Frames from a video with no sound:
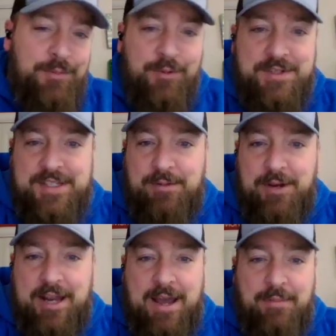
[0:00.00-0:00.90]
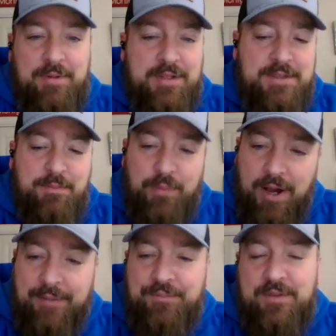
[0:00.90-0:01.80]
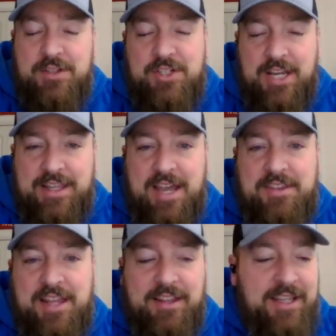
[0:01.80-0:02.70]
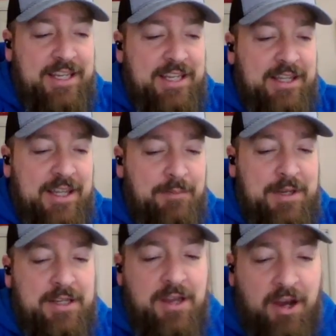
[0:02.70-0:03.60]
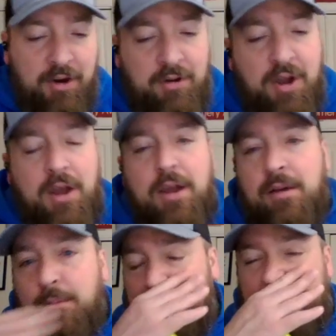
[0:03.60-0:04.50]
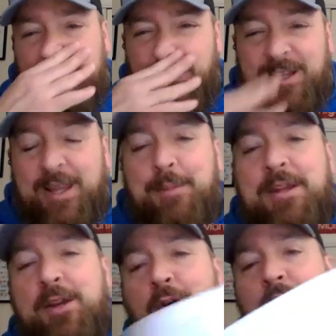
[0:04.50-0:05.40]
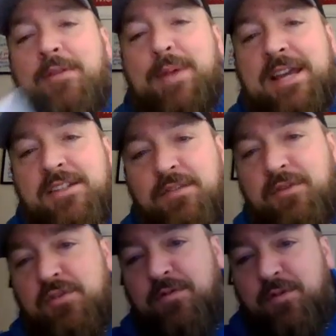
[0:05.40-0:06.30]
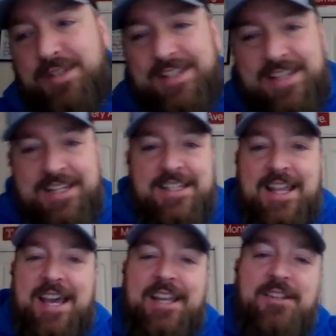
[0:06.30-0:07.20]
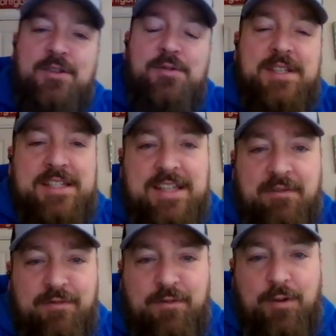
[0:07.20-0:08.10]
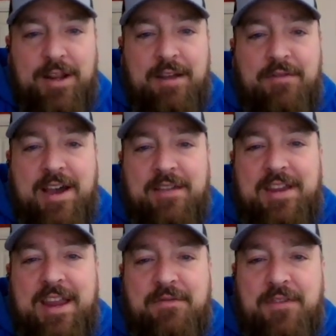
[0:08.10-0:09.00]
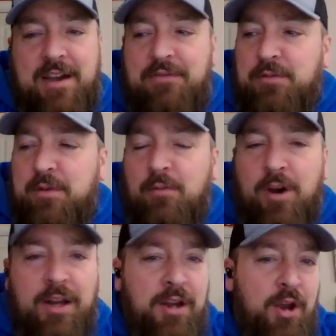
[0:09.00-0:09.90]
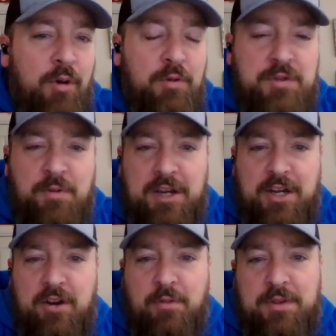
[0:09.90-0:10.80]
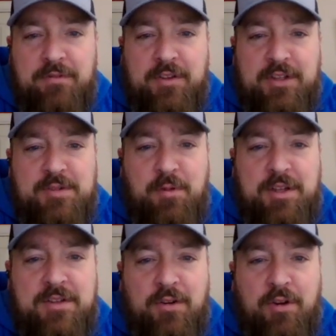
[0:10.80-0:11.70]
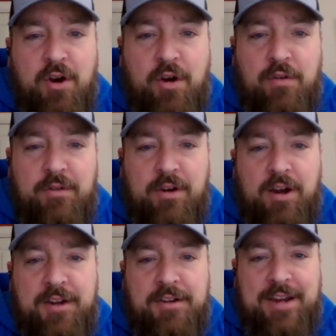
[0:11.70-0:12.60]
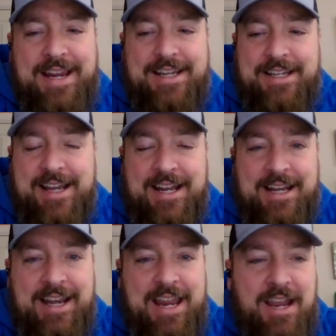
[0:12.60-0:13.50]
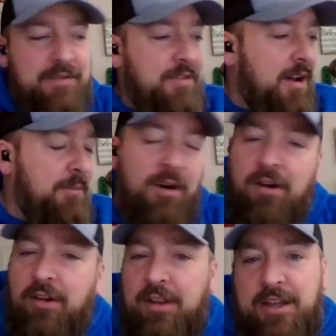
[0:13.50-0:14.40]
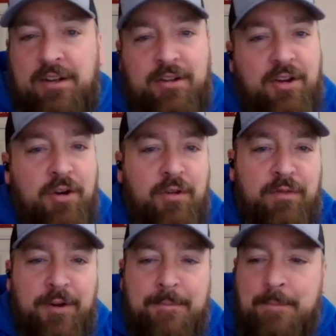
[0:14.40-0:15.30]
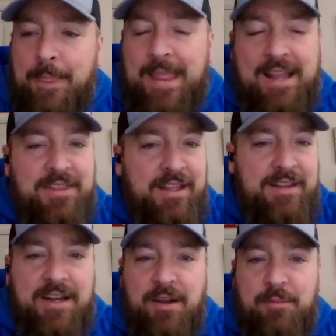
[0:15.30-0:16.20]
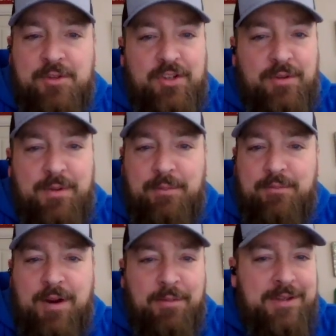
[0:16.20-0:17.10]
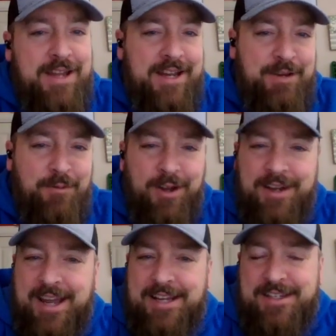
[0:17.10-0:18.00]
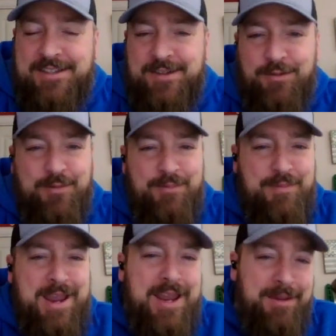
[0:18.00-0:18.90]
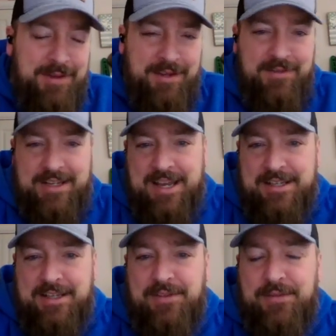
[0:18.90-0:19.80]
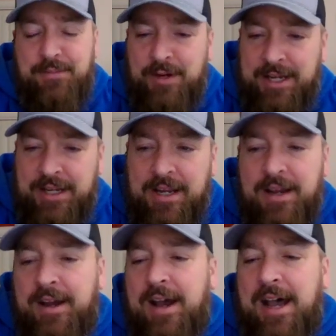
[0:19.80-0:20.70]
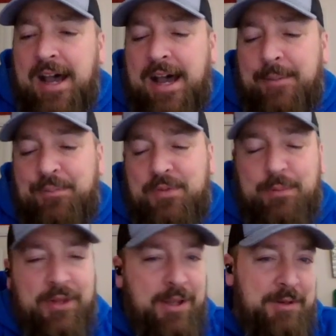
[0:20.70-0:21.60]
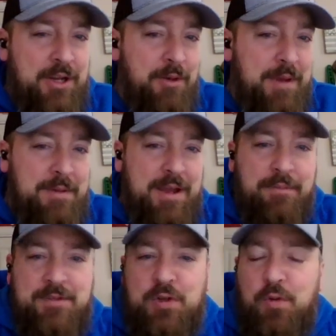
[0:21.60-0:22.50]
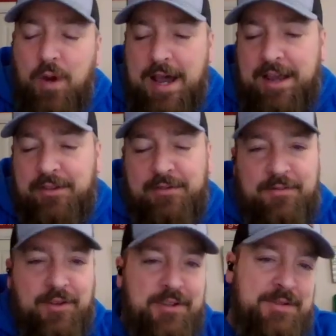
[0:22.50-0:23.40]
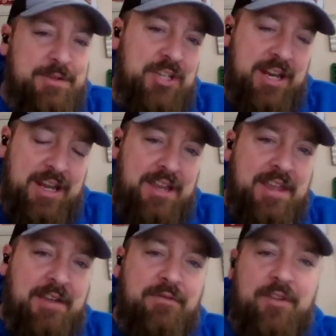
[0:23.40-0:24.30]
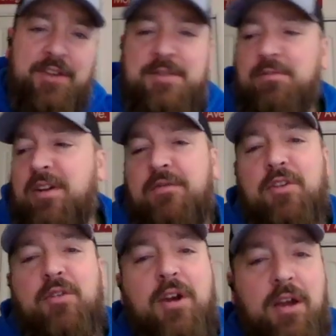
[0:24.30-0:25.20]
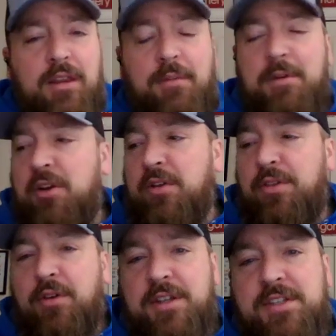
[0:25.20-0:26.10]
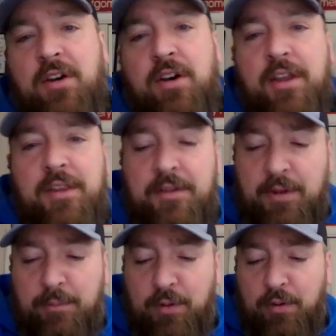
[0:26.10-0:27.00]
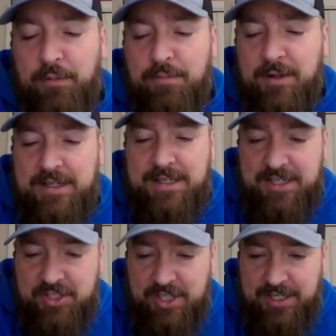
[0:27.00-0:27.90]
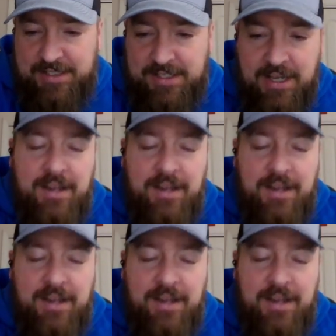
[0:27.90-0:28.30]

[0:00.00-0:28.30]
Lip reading: We'll see what happens. But check out that link and let me know. Be sure to let me know on the Back to the Future voice and text line, 267-495-8531. Which way are you going with the Phillies win total? Over, under 89.5. I'm all in on over. I think that number should have been probably 91, 92, maybe even 93. But let me know. Maybe I'm too high on the Phils. Check out that Phillies preview. Let me know your thoughts on the bold predictions.